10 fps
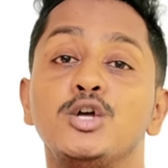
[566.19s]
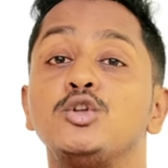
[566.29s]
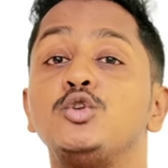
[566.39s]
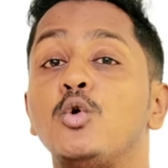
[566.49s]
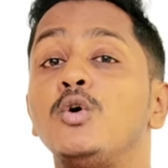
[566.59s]

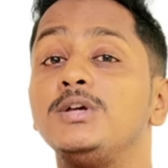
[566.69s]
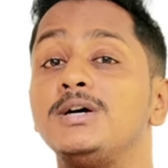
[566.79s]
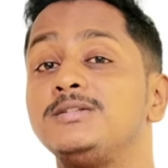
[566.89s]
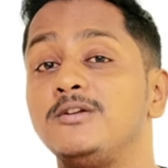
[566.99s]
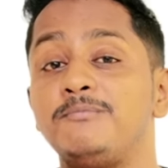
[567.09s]
So know
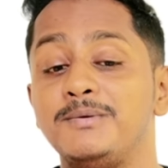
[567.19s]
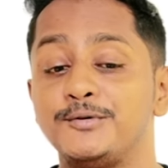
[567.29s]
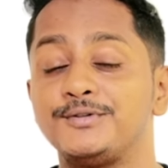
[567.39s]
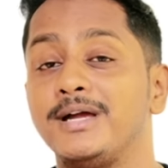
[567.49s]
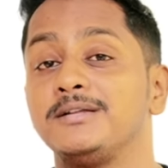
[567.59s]
yourself
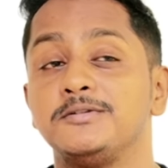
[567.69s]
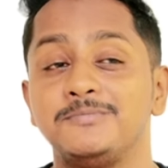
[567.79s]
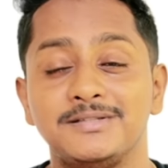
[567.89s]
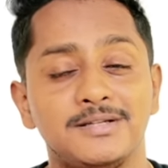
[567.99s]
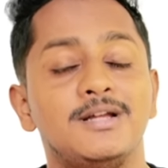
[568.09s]
before trying this
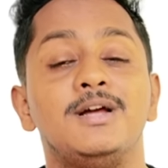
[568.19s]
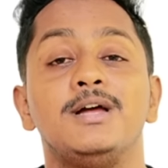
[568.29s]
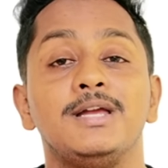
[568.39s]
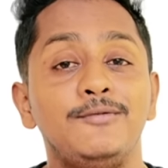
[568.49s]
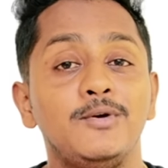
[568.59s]
method.
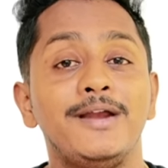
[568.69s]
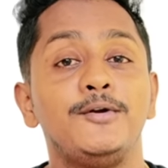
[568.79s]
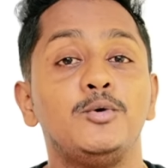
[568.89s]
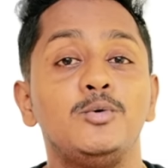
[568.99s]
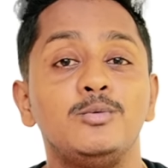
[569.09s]
If you
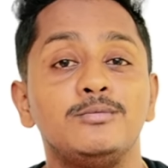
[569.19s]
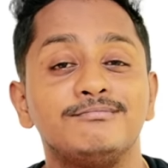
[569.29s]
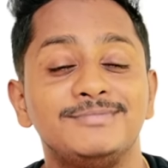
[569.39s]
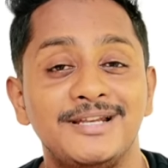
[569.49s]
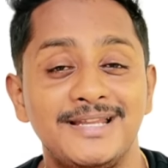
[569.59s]
can do
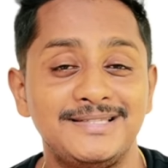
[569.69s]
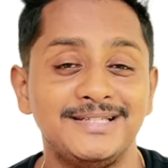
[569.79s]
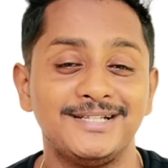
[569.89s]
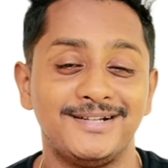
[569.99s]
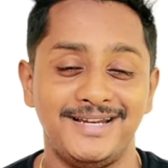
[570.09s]
the
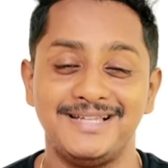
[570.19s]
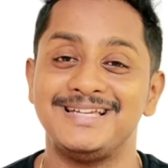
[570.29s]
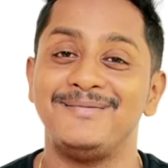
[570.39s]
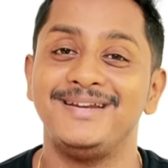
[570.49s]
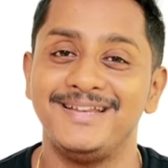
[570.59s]
listening and writing
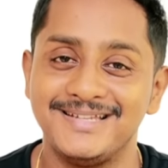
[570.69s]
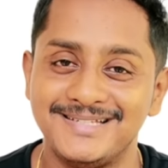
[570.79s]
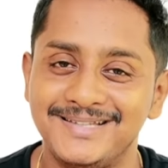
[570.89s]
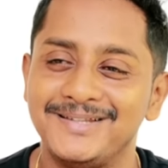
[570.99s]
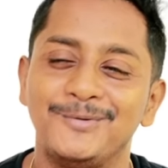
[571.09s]

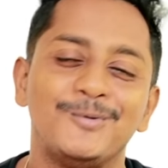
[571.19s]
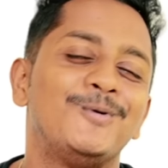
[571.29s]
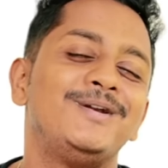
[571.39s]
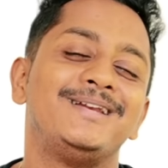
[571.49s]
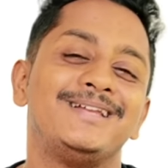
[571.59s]
simultaneously, then you
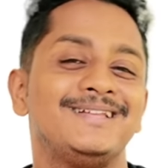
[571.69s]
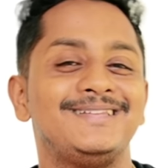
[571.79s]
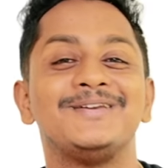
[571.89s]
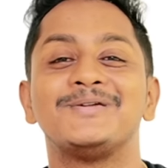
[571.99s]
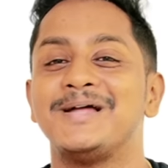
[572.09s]
don't need
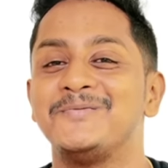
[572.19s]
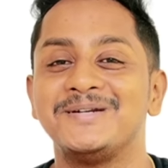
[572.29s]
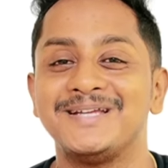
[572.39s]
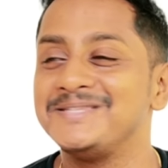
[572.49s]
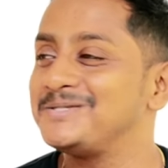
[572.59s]
anything. You're
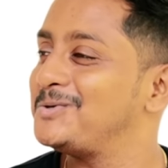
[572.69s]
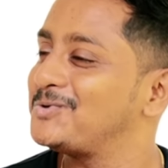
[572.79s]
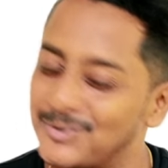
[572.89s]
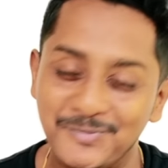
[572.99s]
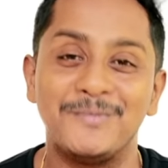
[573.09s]
Albert Einstein. You
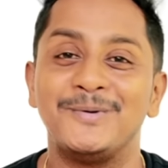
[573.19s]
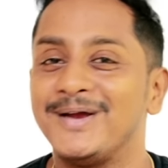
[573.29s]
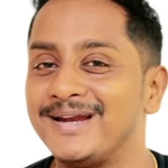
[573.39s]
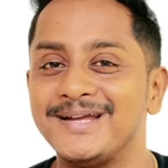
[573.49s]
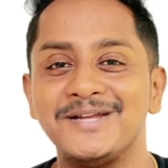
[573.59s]
should be able to
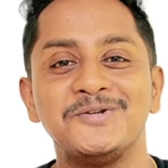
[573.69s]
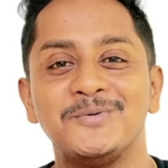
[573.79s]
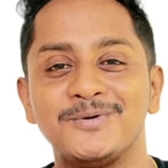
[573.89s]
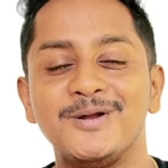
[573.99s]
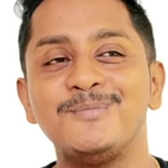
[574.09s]
get 90
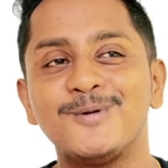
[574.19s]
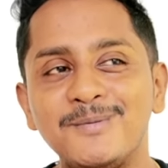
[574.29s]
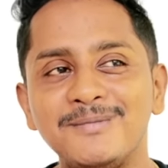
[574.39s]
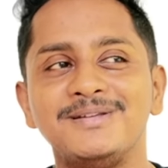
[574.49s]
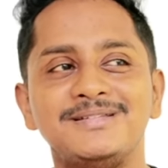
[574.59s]
overall.
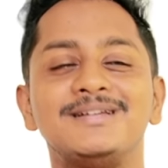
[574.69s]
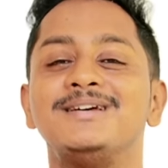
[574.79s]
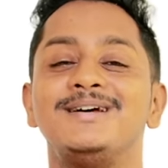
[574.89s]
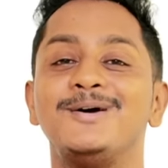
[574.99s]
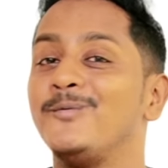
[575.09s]
Problem is
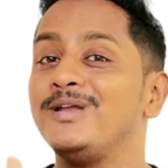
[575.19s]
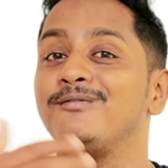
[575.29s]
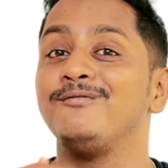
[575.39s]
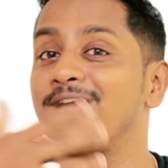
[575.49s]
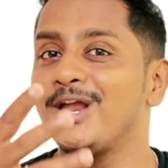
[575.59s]

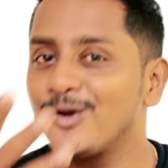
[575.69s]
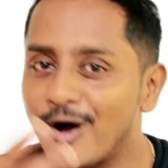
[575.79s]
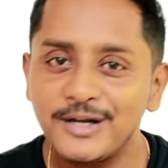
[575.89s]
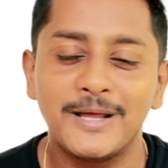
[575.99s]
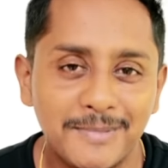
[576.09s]
when we are
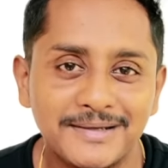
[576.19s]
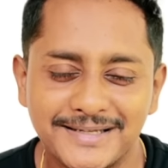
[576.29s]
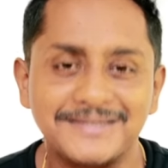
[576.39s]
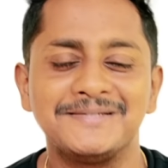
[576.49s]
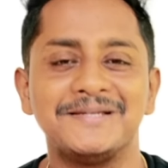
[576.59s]
not Albert
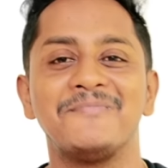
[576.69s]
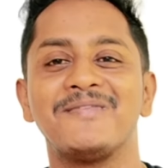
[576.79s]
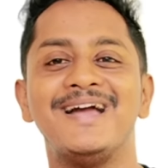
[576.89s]
Einstein.